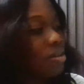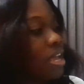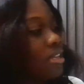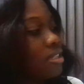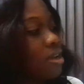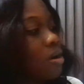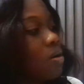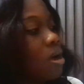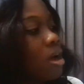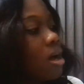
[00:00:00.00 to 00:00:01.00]
let's
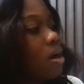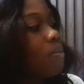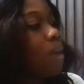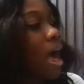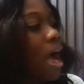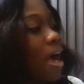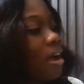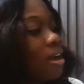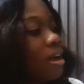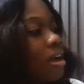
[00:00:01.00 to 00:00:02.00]
go. A
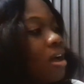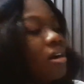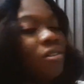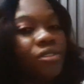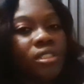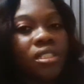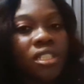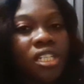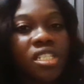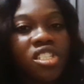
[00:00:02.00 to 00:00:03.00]
back curve.
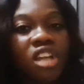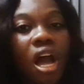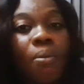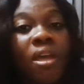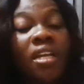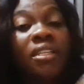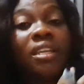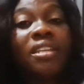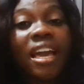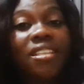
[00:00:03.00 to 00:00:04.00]
Good job. The
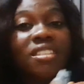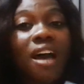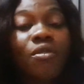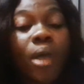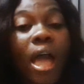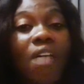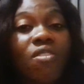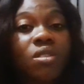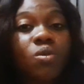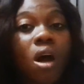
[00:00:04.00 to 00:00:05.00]
next sound we have
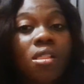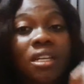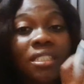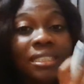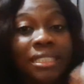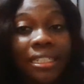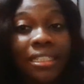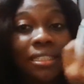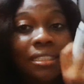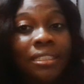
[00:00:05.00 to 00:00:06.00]
is what?
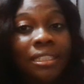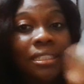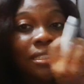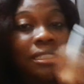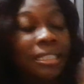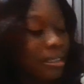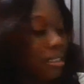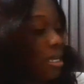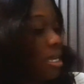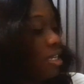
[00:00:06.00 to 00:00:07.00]
D, d, d.
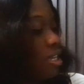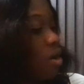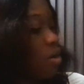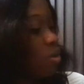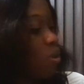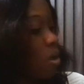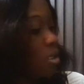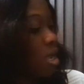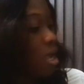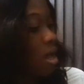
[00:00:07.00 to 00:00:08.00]
It goes
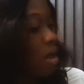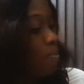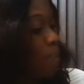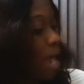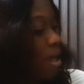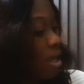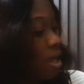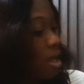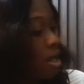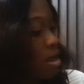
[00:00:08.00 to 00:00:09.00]
what? A back
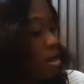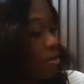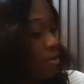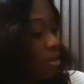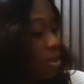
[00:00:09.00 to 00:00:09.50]
curve.